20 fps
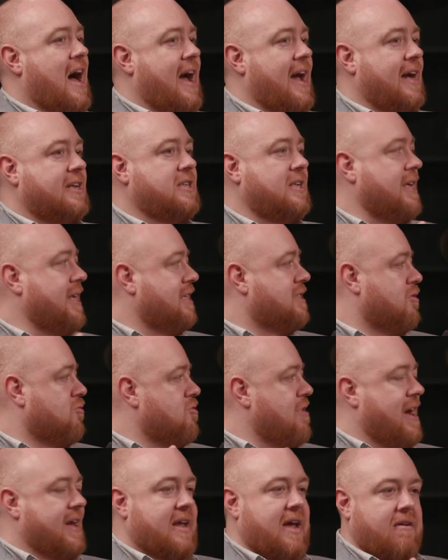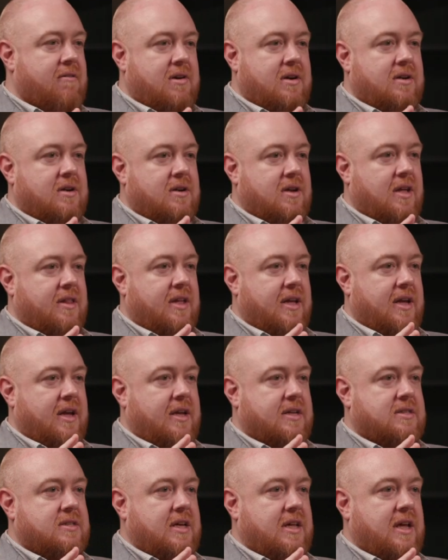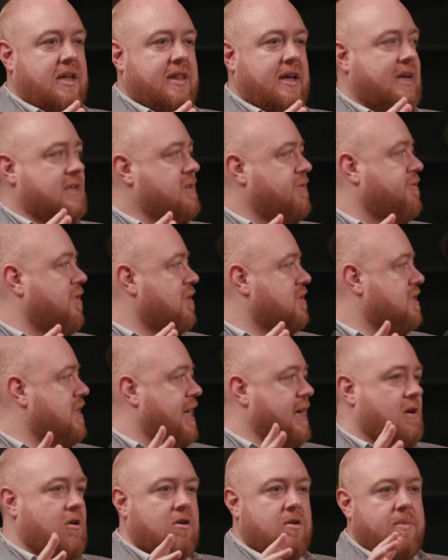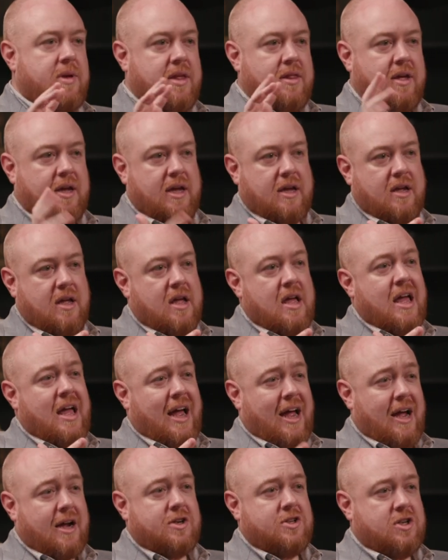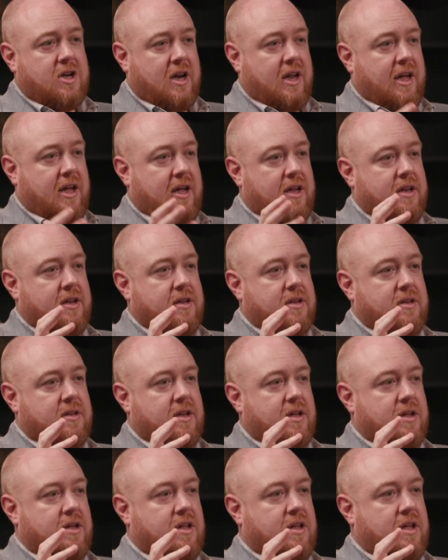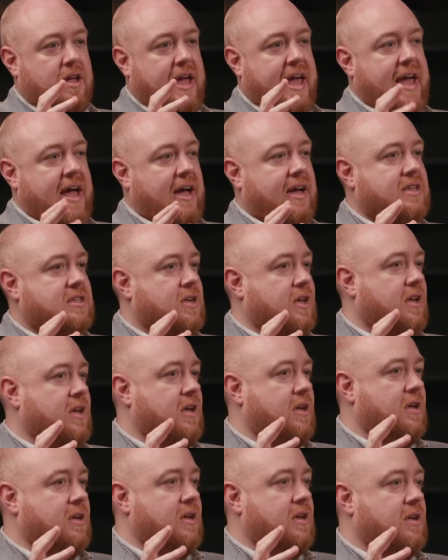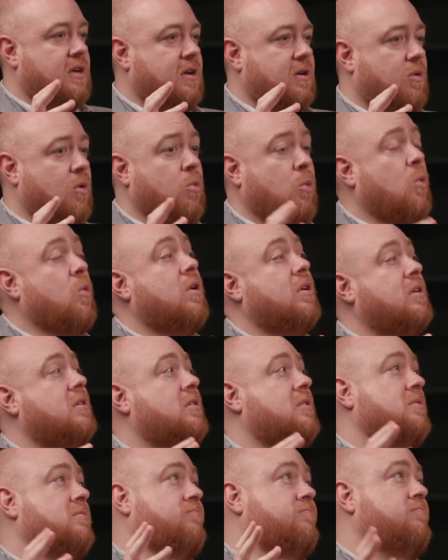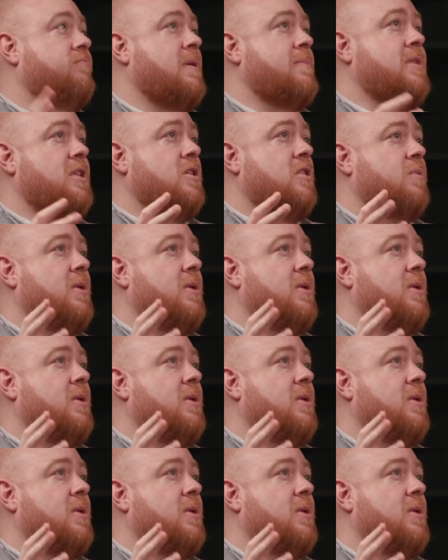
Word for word: I actually think it's a red herring. I think it, and I think it's a false dichotomy. I think actually AI is going to, or maybe the